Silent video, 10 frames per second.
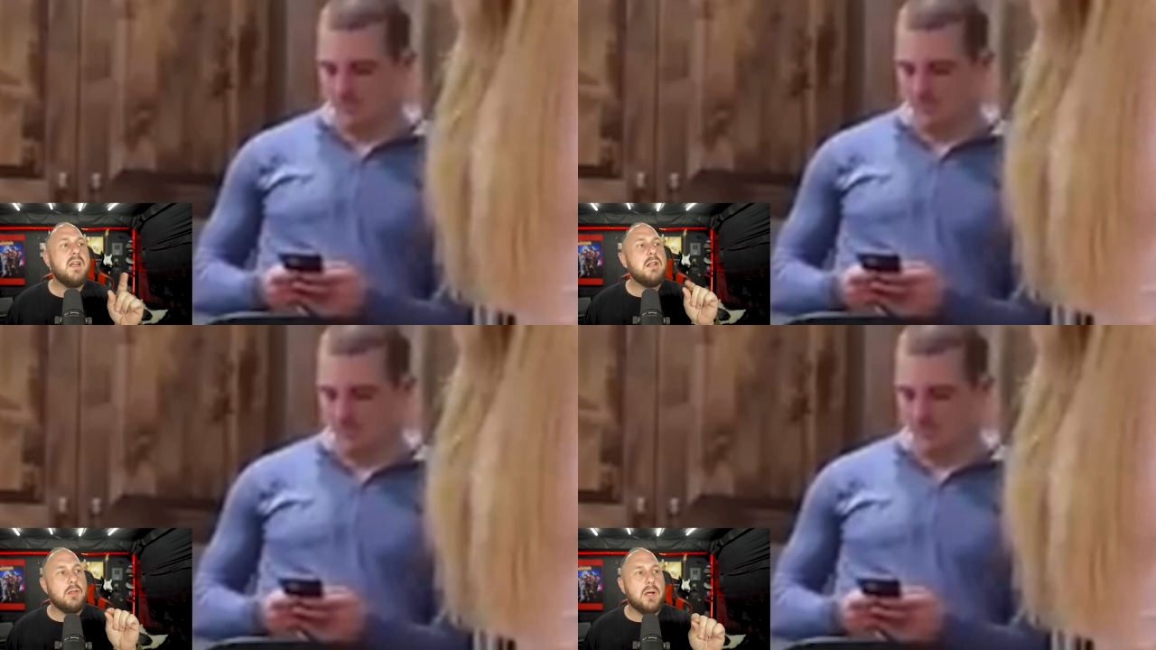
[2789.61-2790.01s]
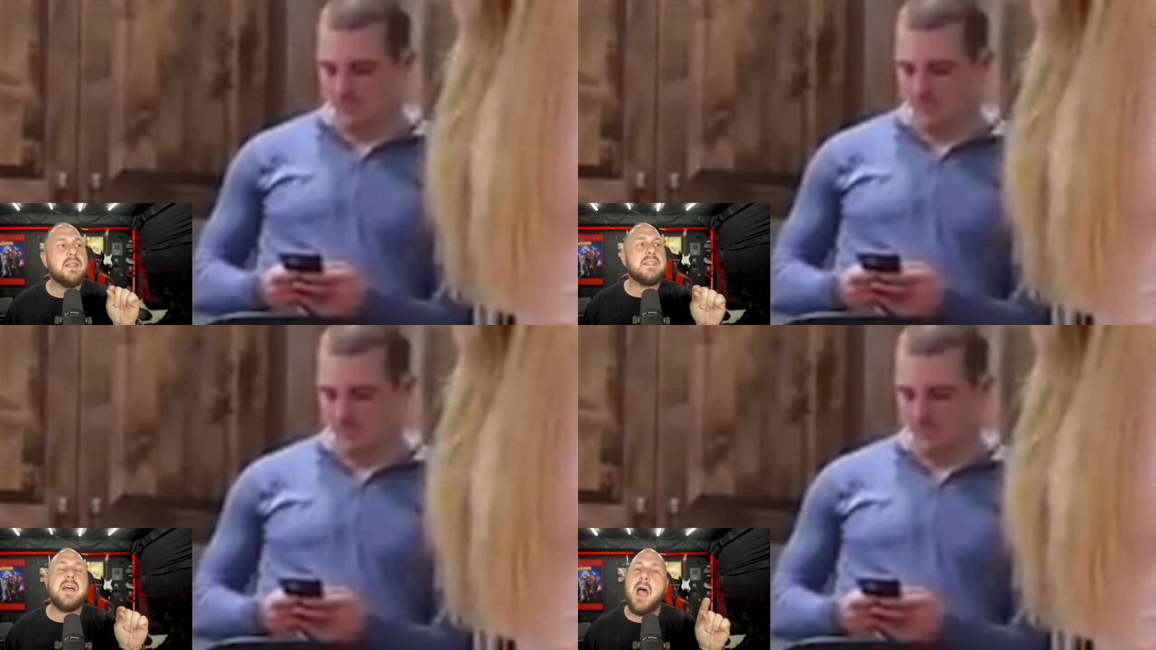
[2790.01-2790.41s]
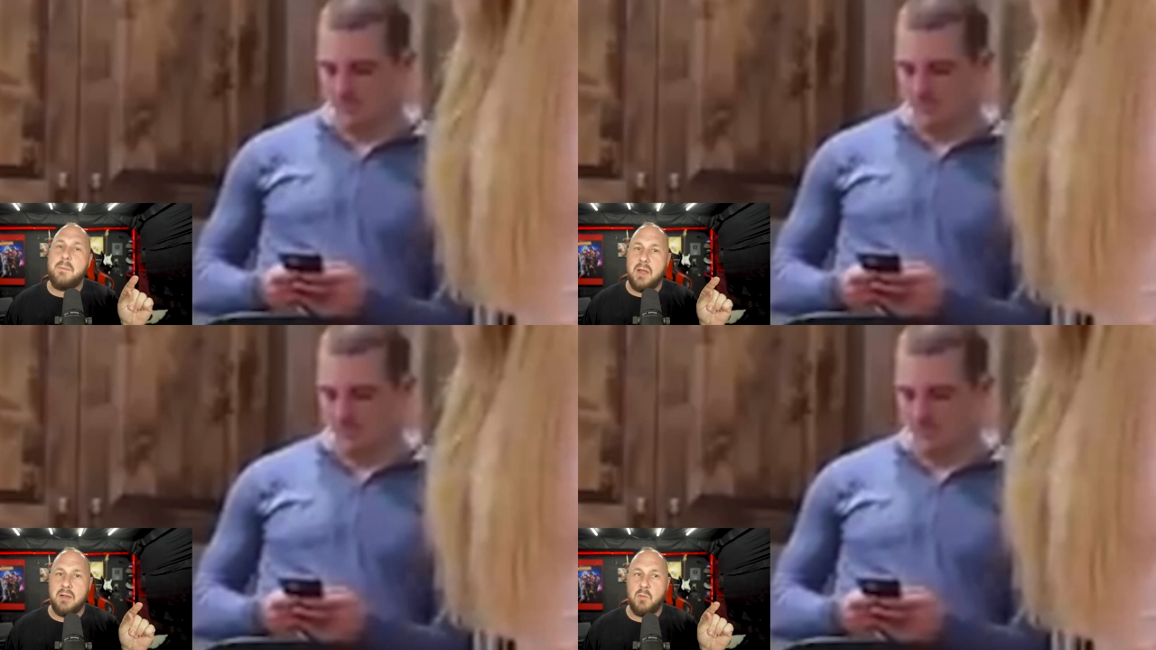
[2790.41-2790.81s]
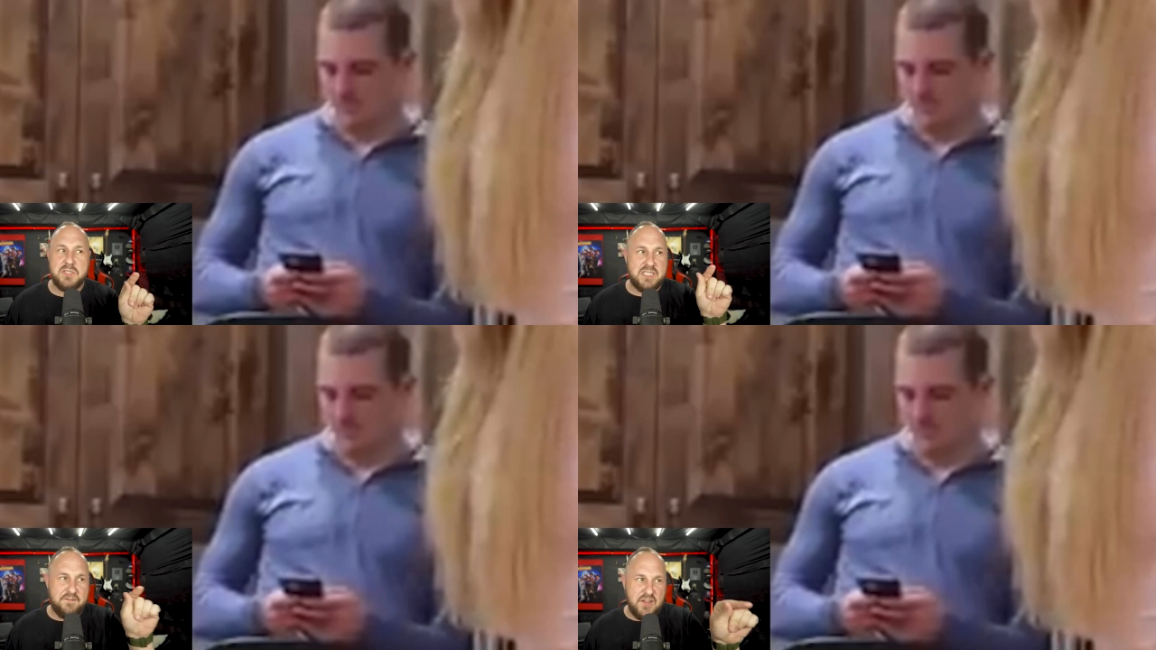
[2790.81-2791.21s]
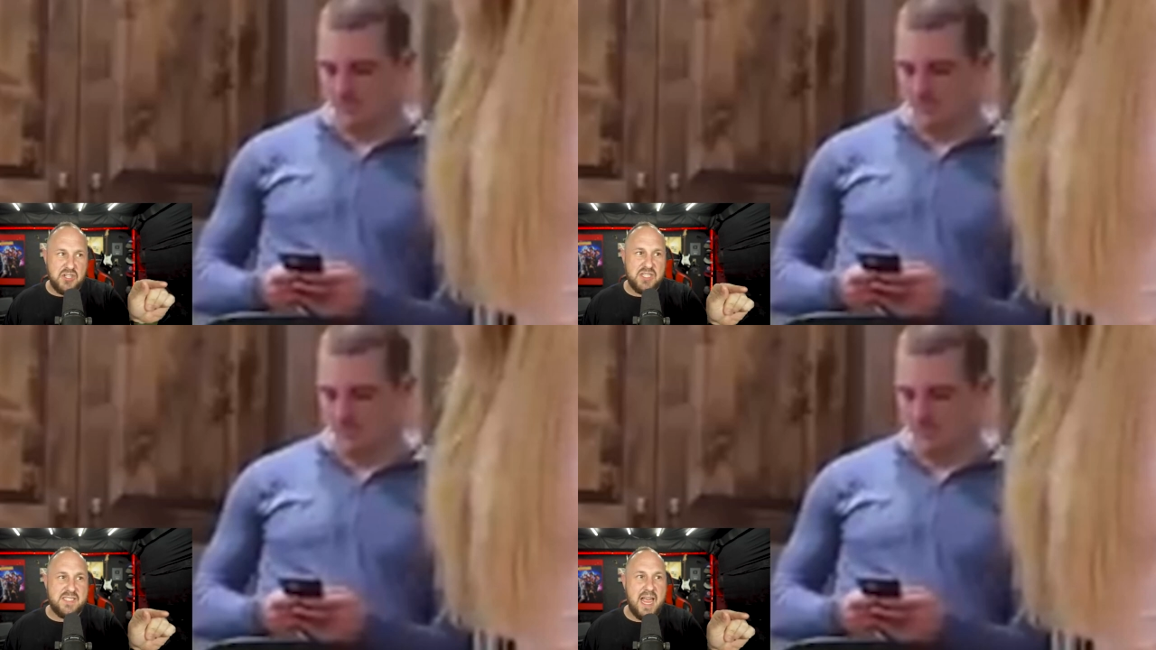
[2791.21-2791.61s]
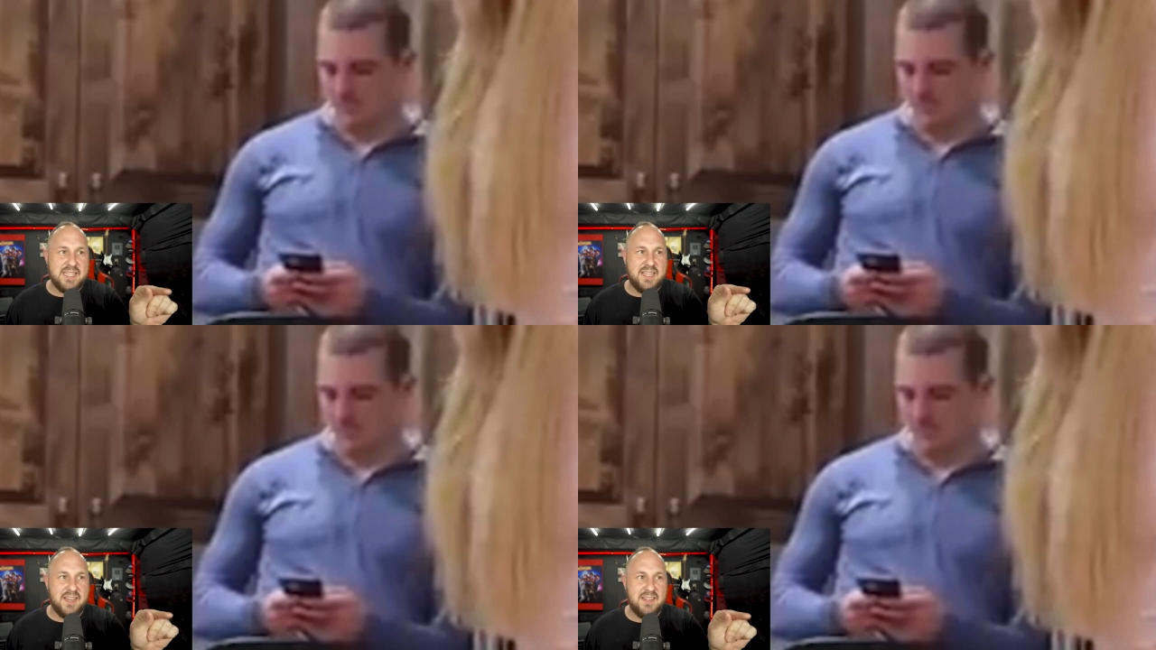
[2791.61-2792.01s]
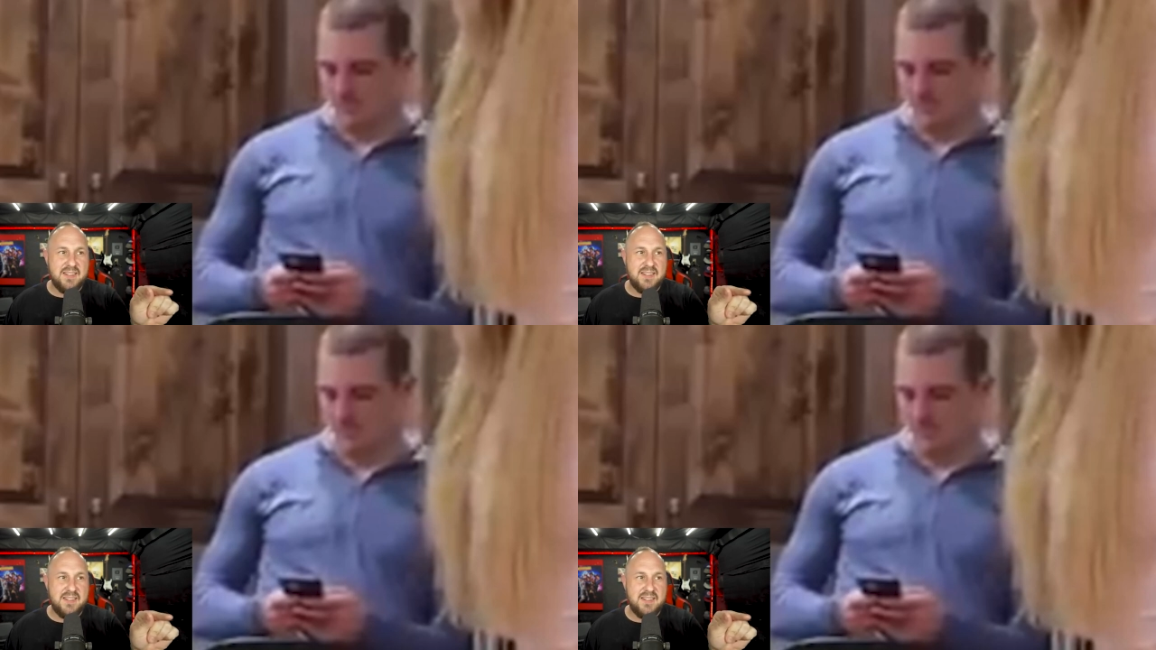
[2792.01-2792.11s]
Speaker 1: Look at the timing when she finishes texting